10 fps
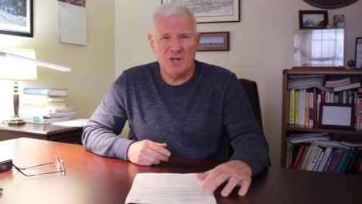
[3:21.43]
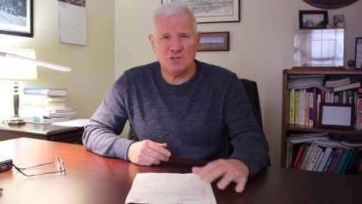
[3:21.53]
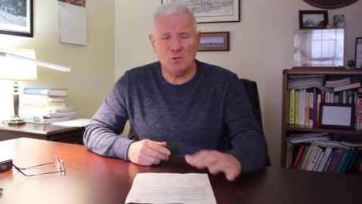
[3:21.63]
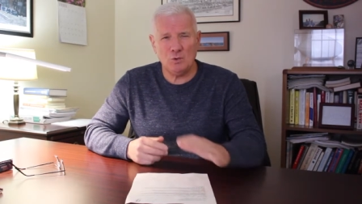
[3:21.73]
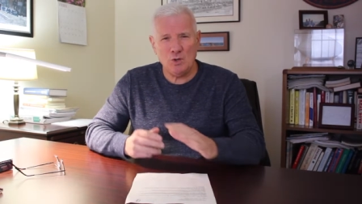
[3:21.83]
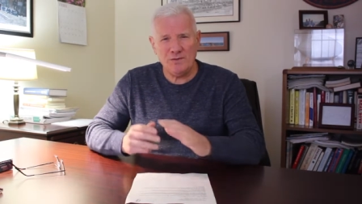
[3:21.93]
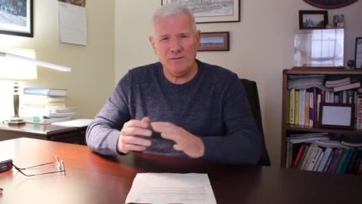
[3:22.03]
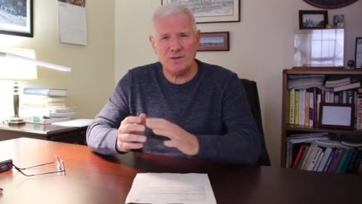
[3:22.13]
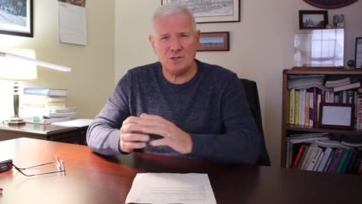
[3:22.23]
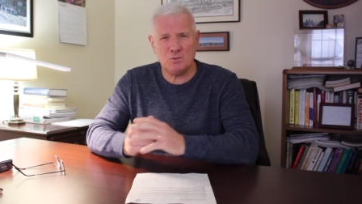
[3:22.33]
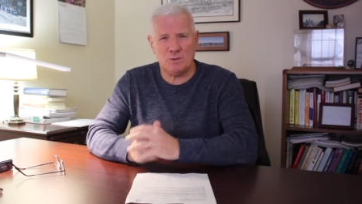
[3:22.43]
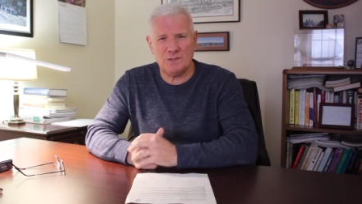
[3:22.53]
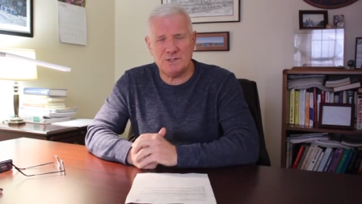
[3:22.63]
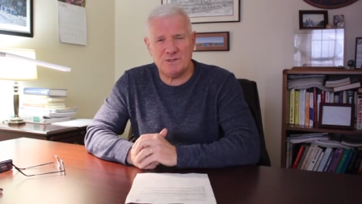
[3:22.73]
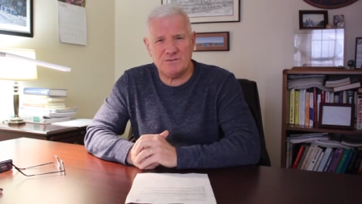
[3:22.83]
So look for the
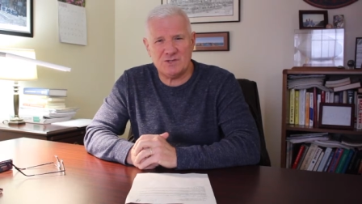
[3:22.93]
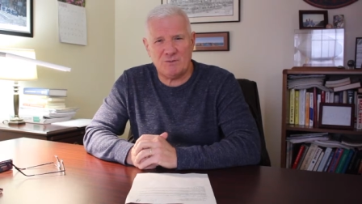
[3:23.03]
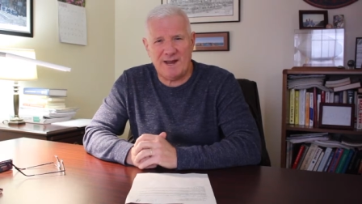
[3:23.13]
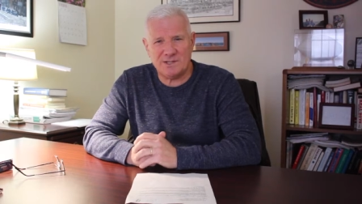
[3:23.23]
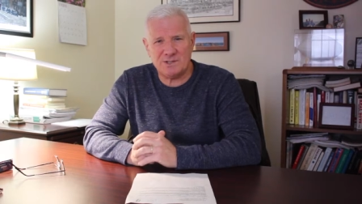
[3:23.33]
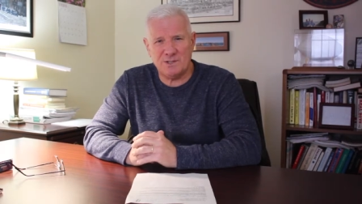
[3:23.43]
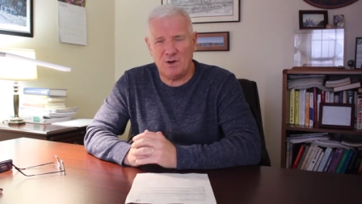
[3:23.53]
sources of stress.